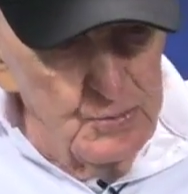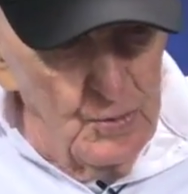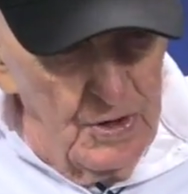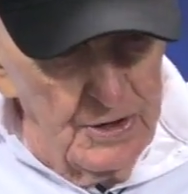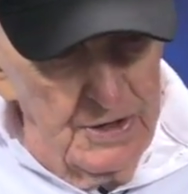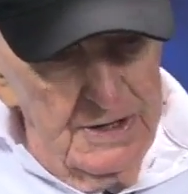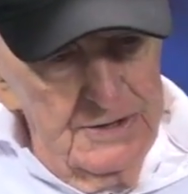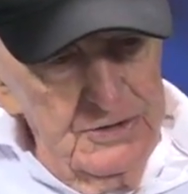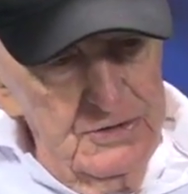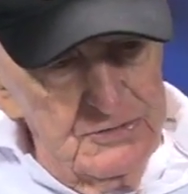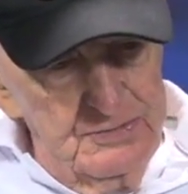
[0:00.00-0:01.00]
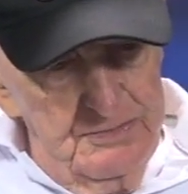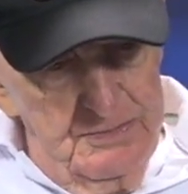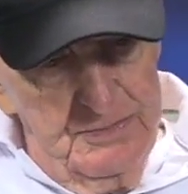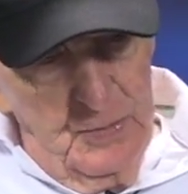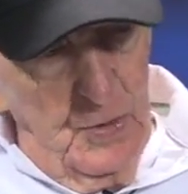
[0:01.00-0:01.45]

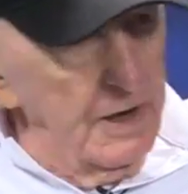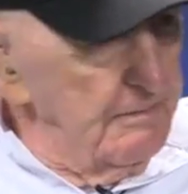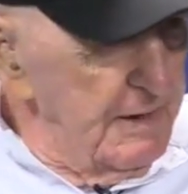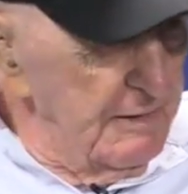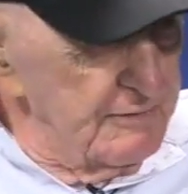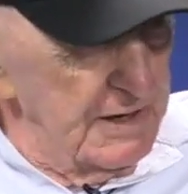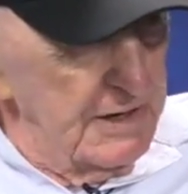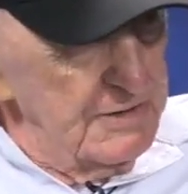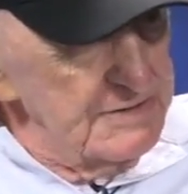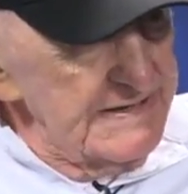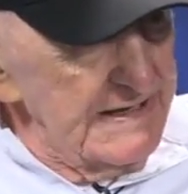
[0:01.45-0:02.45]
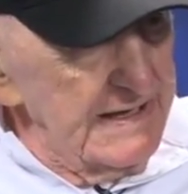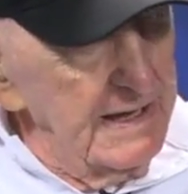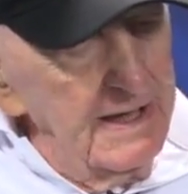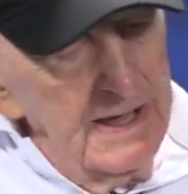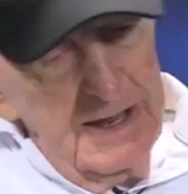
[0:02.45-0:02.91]
water buffaloes.
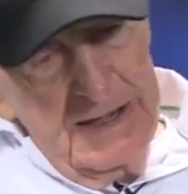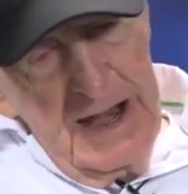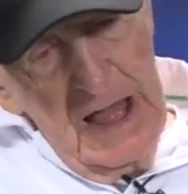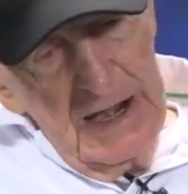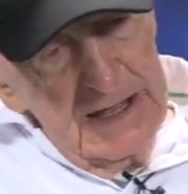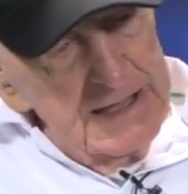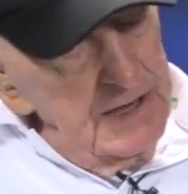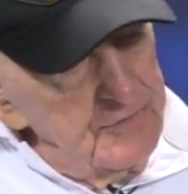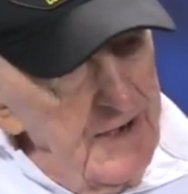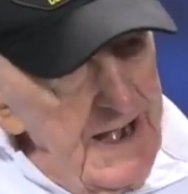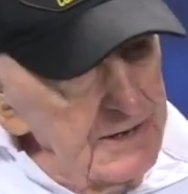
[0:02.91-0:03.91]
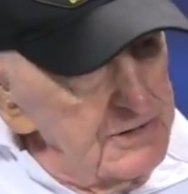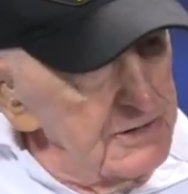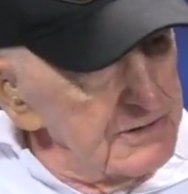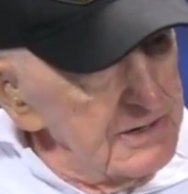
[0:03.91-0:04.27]
Now they got tractors.